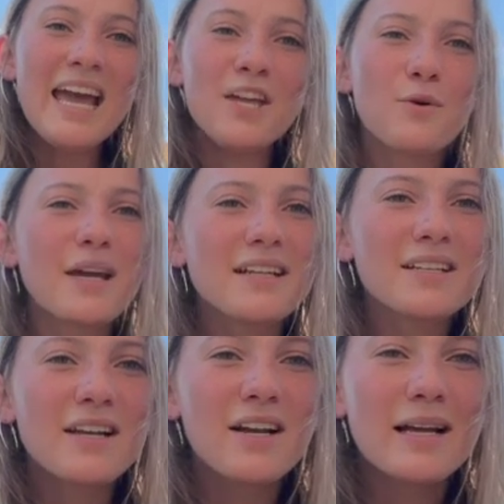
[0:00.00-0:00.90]
you get
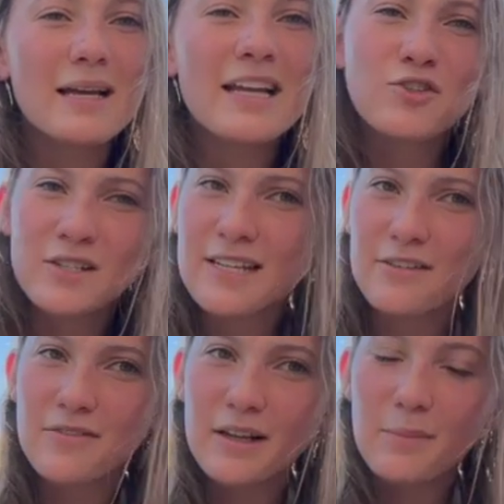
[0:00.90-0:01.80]
interesting
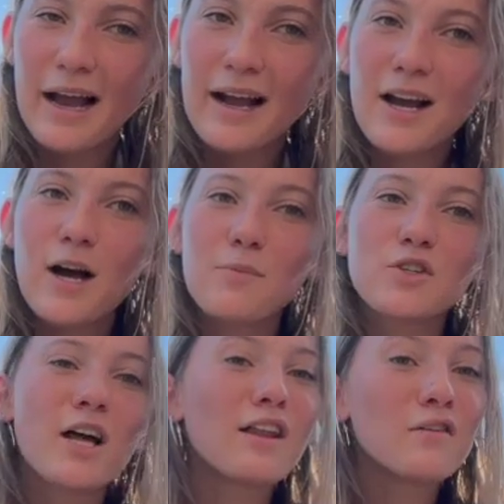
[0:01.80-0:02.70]
feedback.
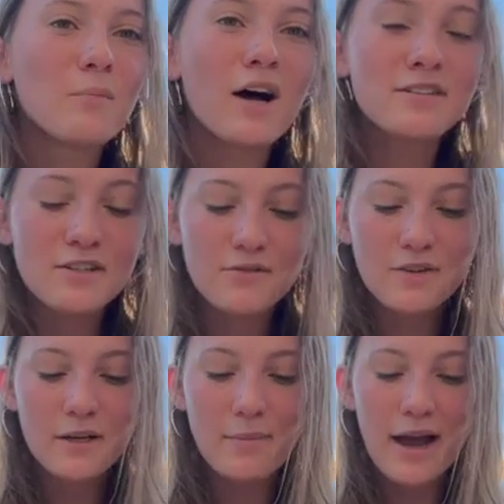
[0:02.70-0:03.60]
There's not a lot of positive
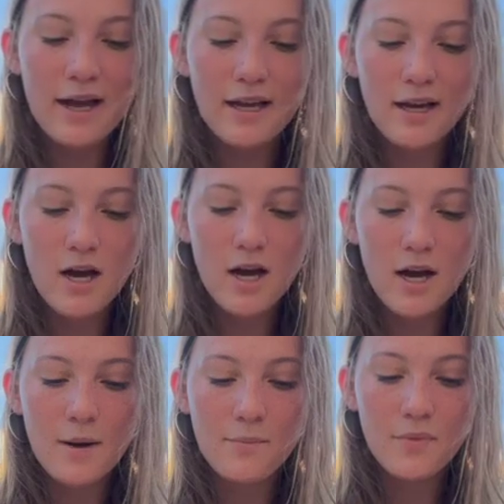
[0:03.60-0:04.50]
feedback,
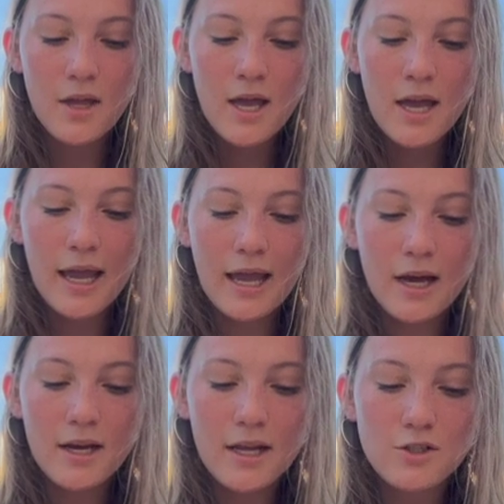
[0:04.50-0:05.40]
and
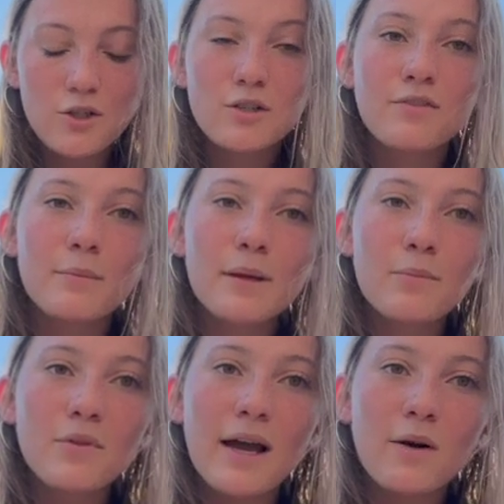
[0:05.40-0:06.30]
it's usually from
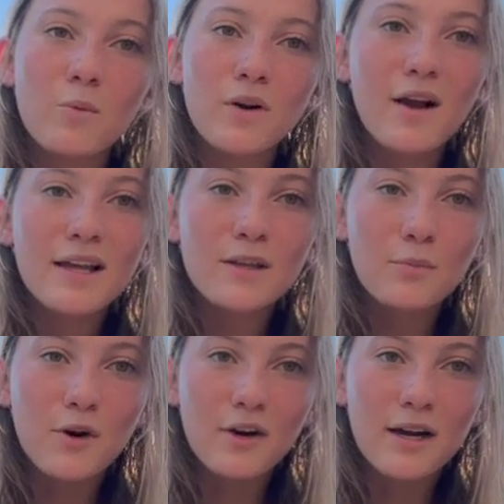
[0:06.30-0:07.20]
people that were not in the
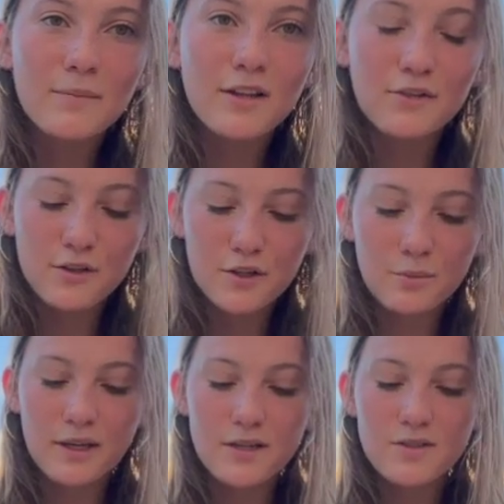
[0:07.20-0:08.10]
program in the first
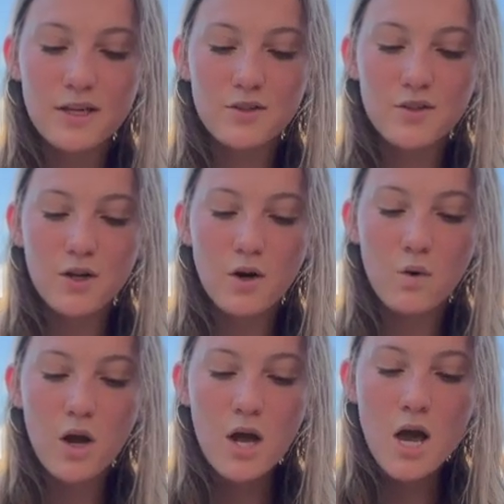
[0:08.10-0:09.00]
place. And
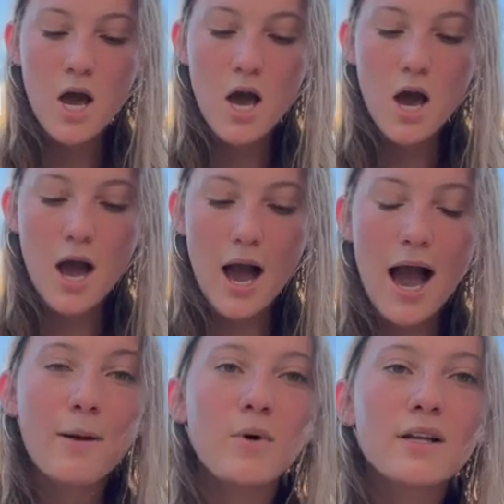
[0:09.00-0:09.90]
so
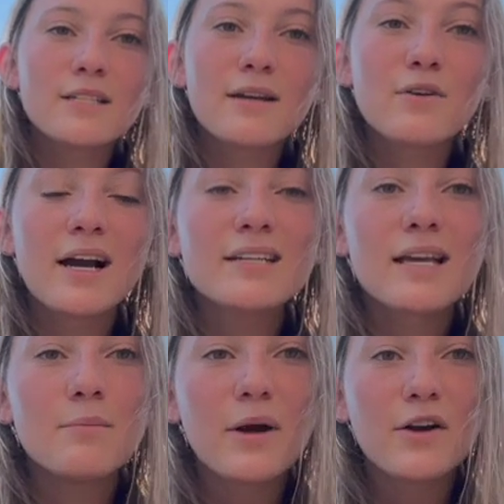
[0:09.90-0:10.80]
I want to give you guys
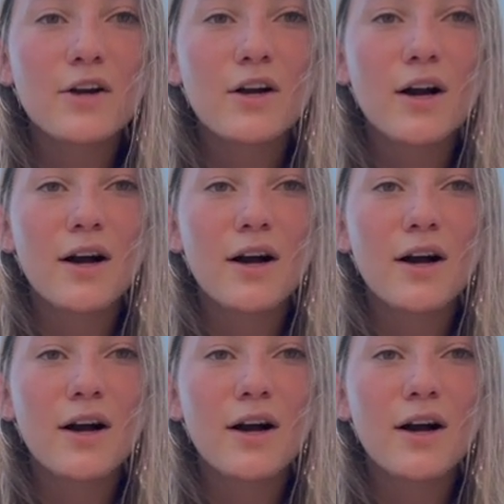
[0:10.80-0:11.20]
a better